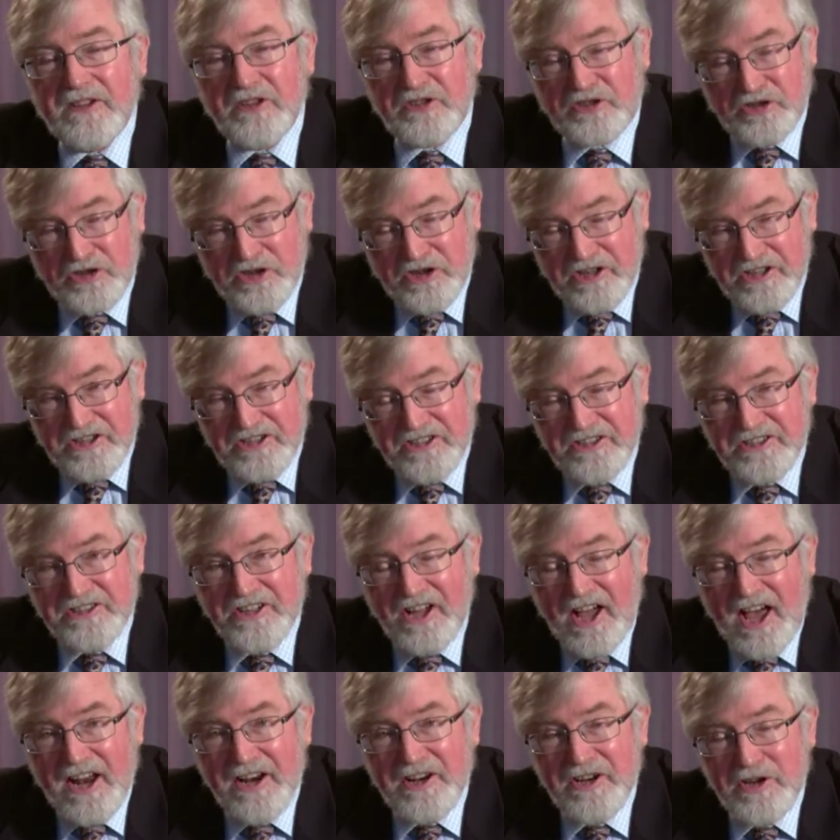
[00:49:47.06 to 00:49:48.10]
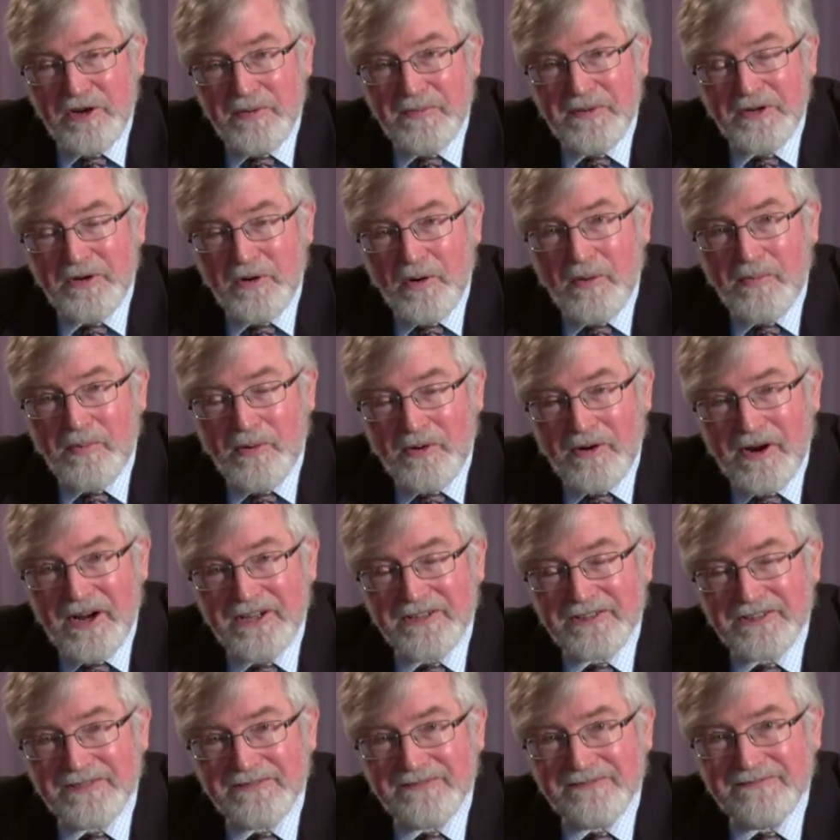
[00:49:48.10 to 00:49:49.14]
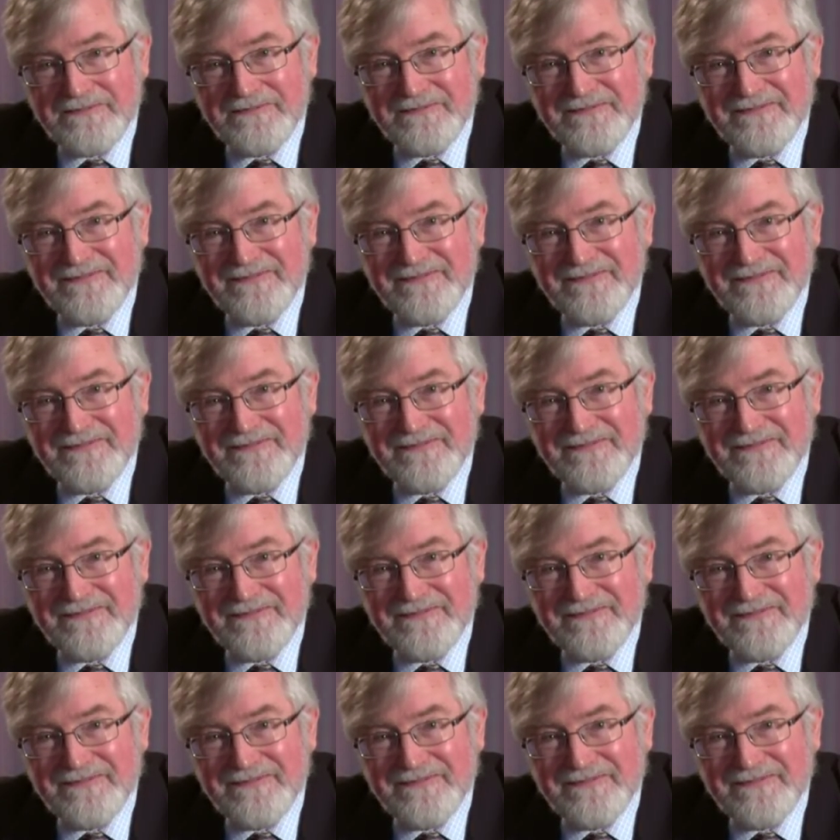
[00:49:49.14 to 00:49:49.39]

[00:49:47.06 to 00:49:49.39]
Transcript: The church is not a human corporation.